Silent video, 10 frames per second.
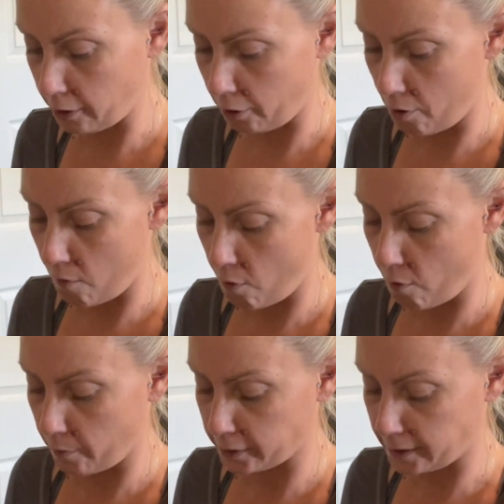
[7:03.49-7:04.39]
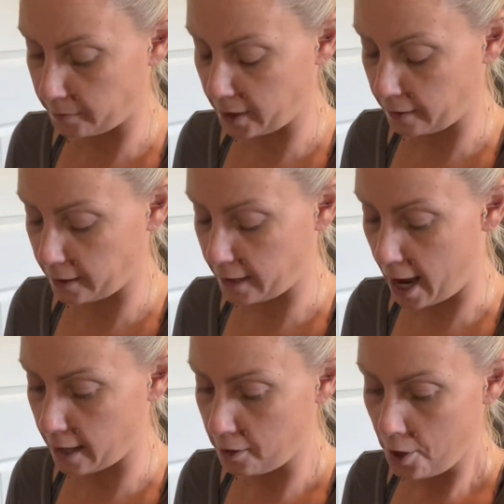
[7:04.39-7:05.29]
your home or something like
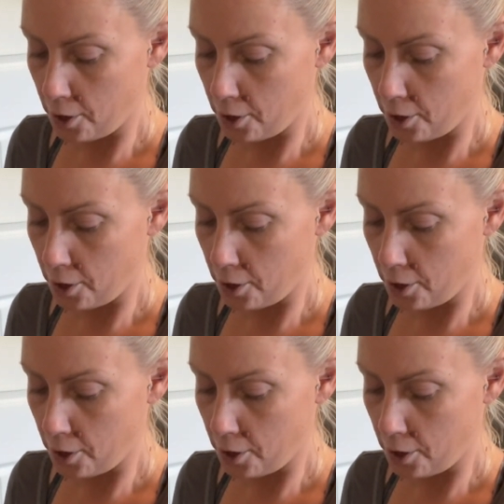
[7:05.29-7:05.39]
that.